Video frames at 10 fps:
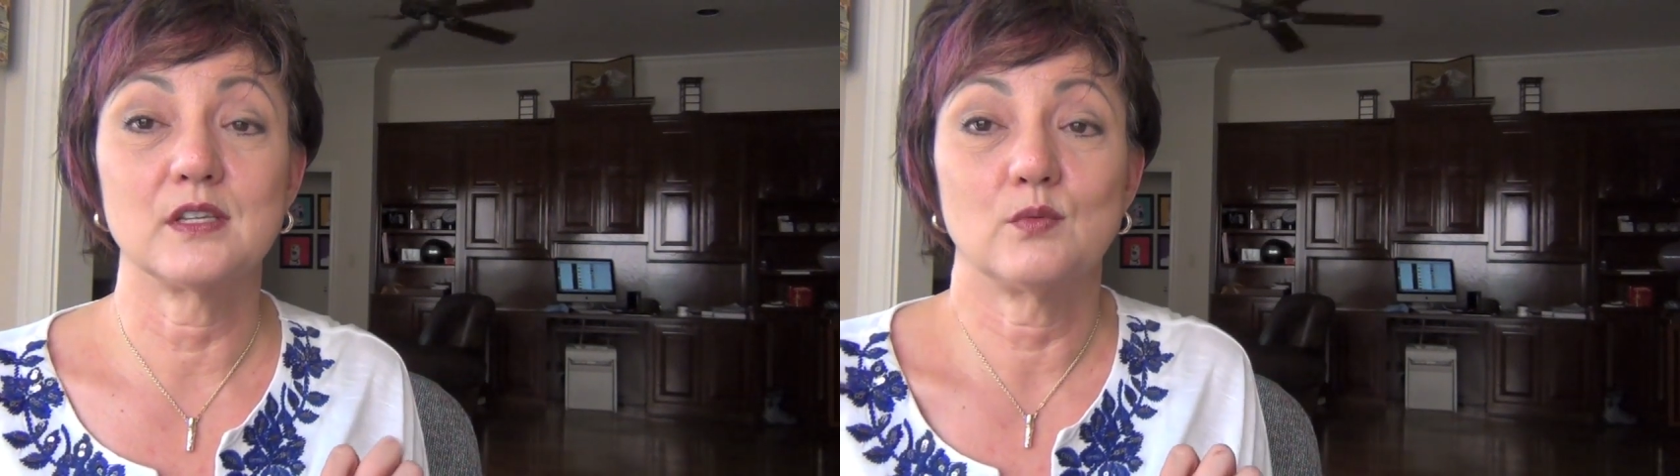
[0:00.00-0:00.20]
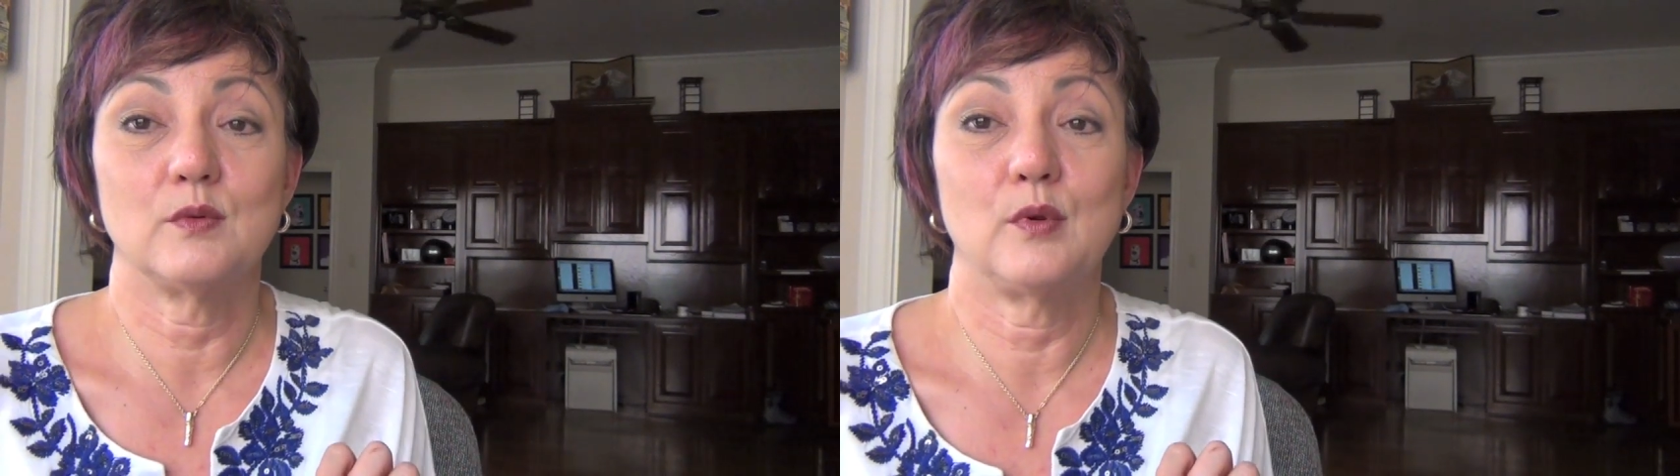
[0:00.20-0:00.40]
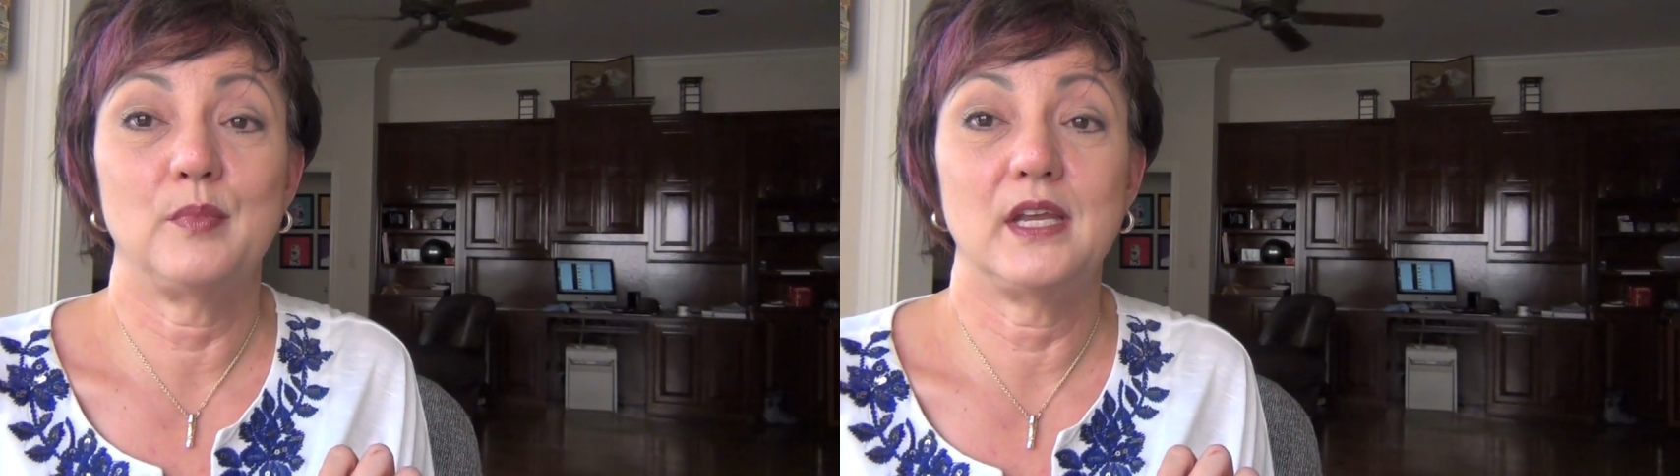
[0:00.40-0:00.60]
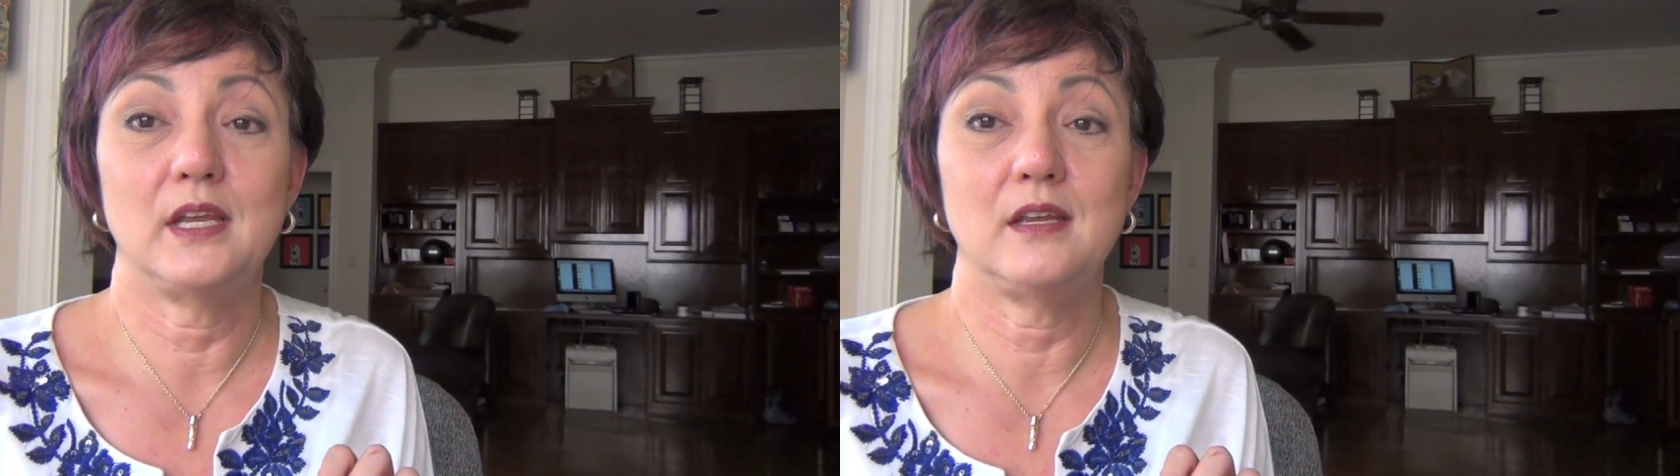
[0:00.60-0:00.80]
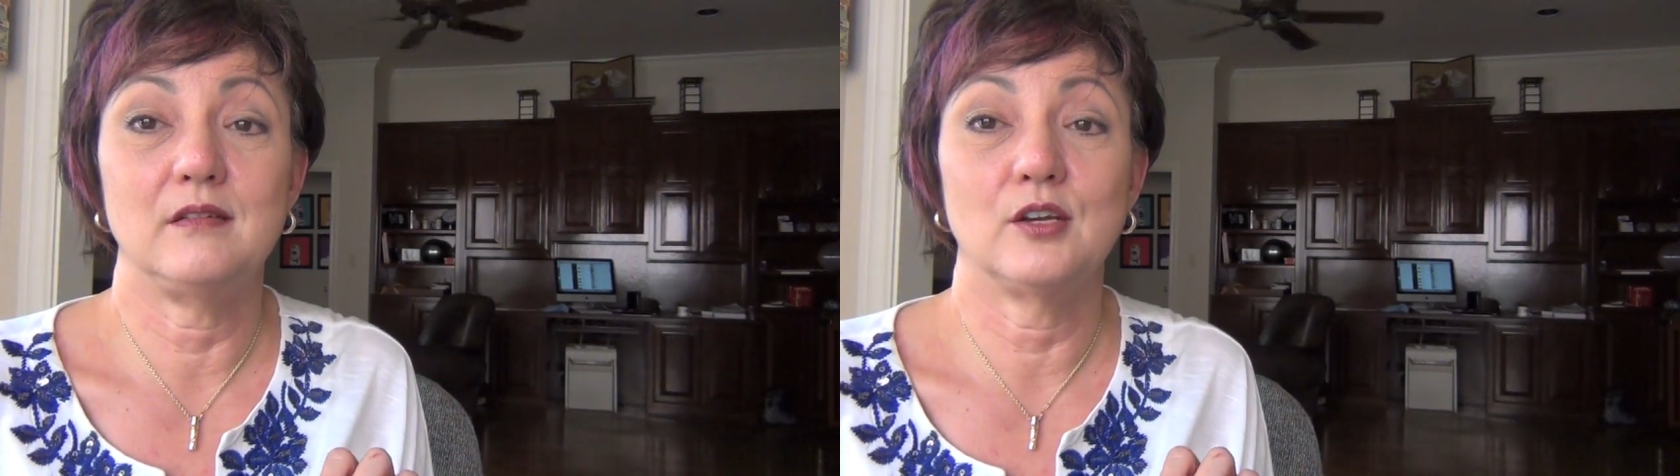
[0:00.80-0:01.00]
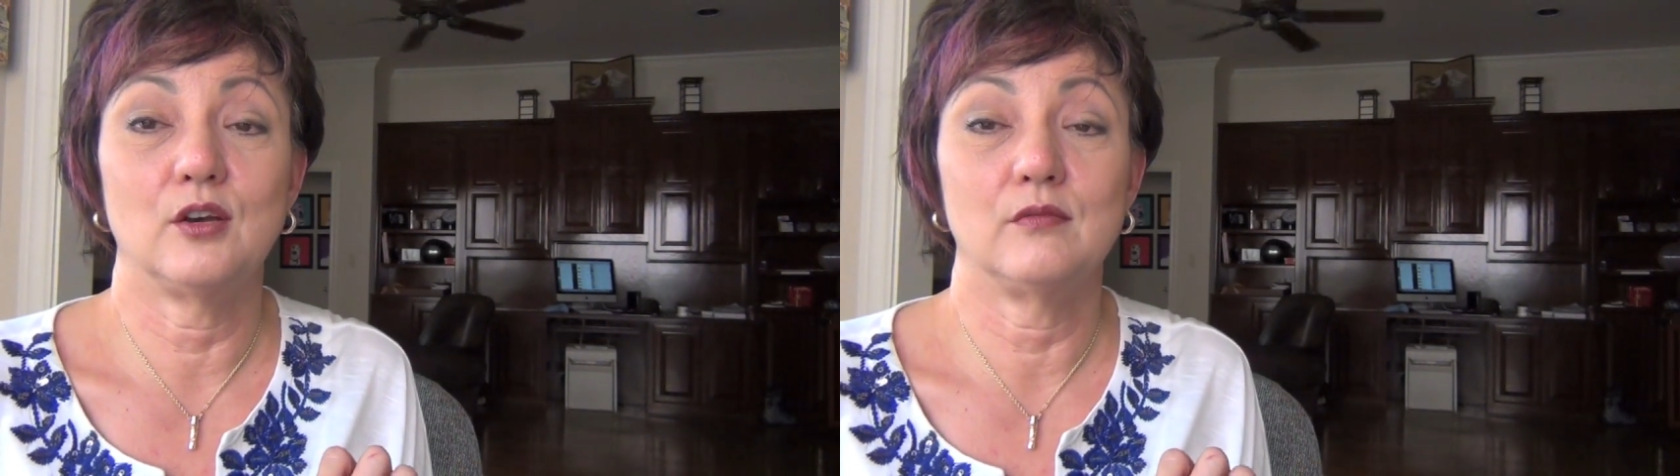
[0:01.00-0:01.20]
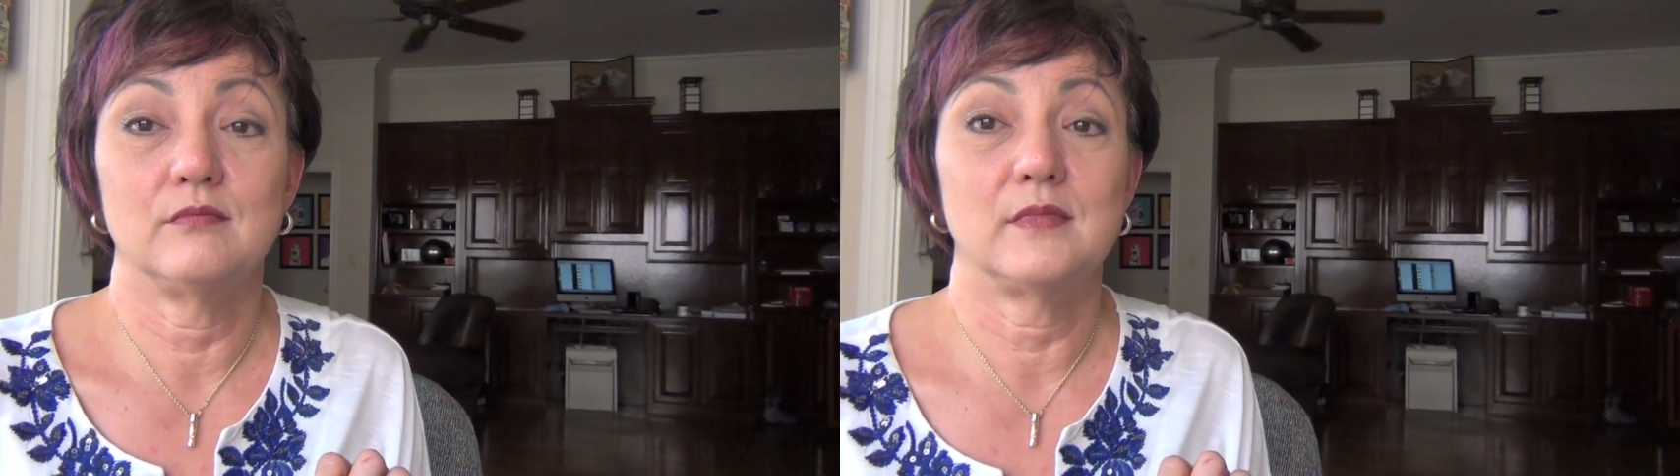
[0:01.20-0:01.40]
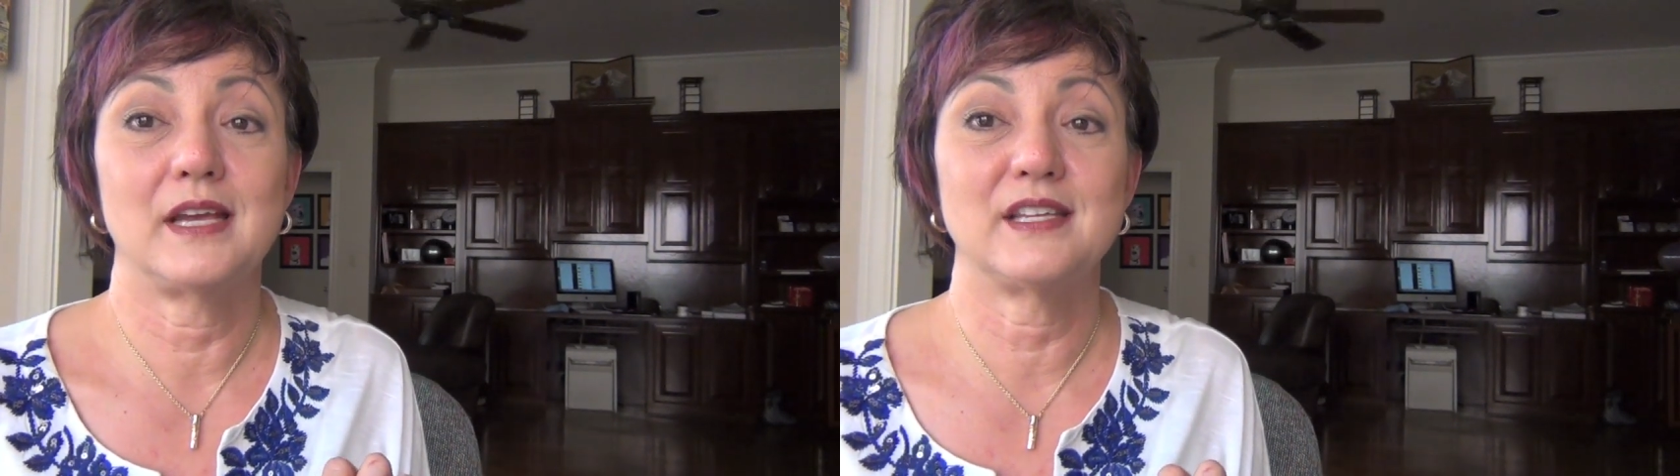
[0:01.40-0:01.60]
This one would be, you know,
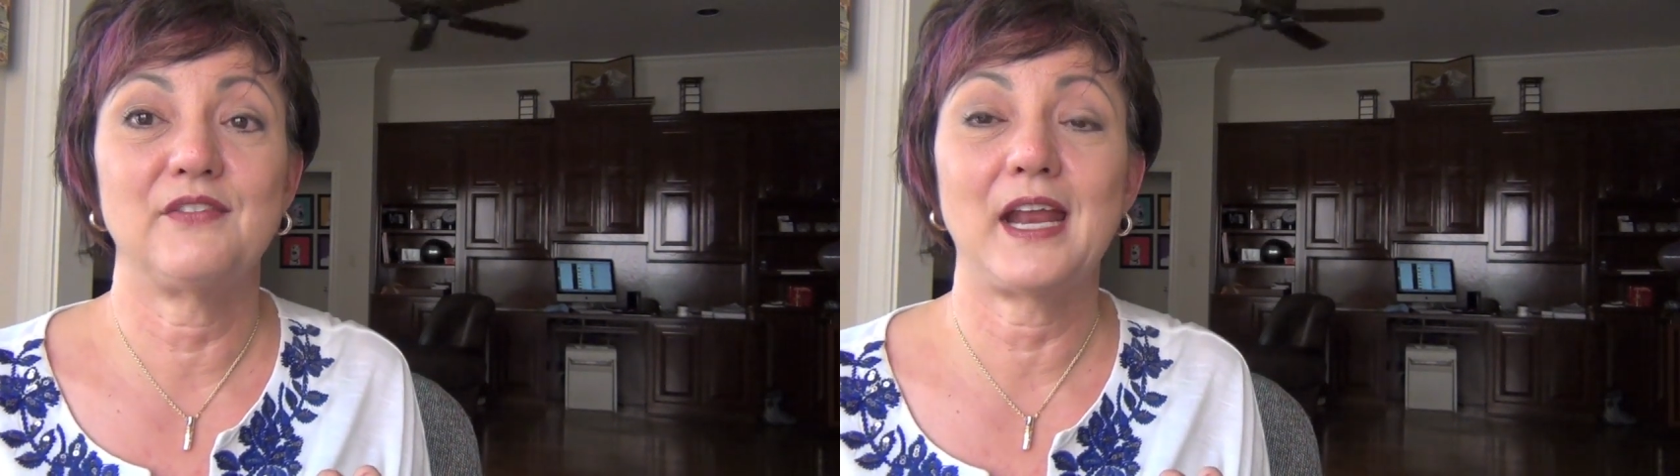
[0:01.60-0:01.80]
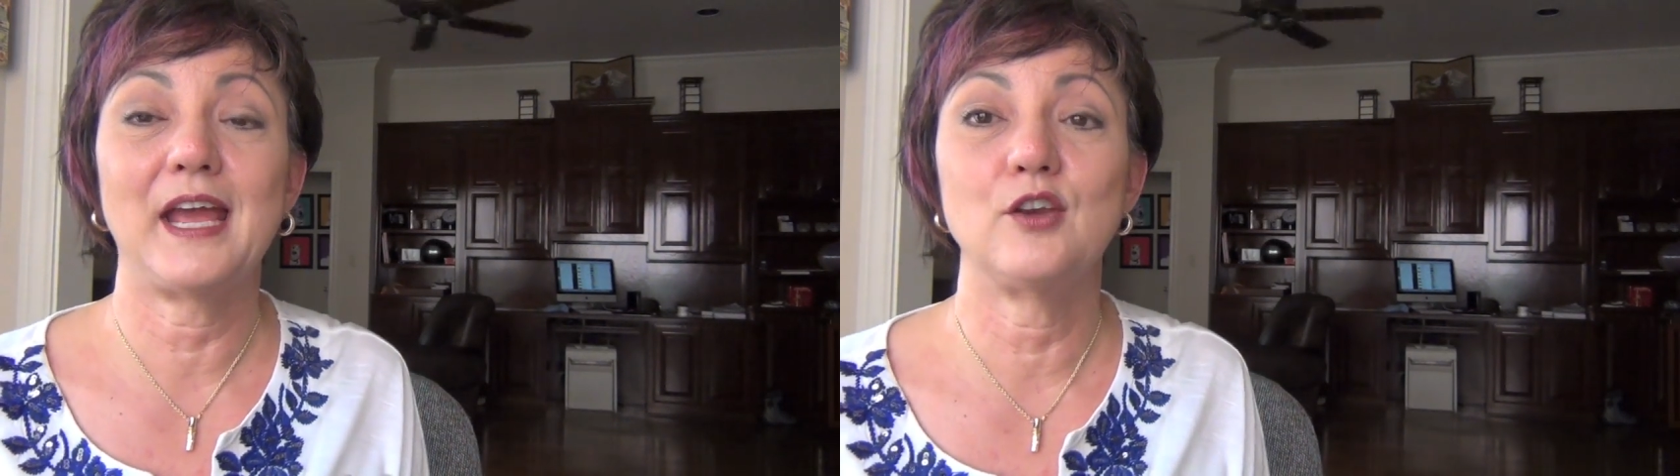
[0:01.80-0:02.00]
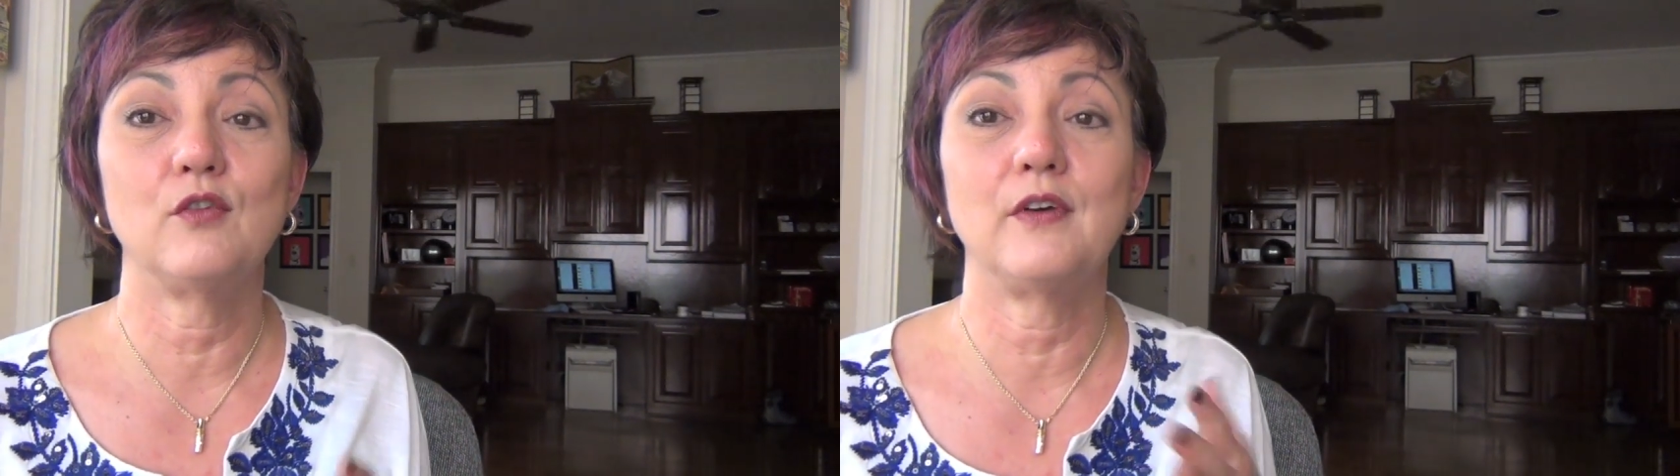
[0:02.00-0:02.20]
as if it had no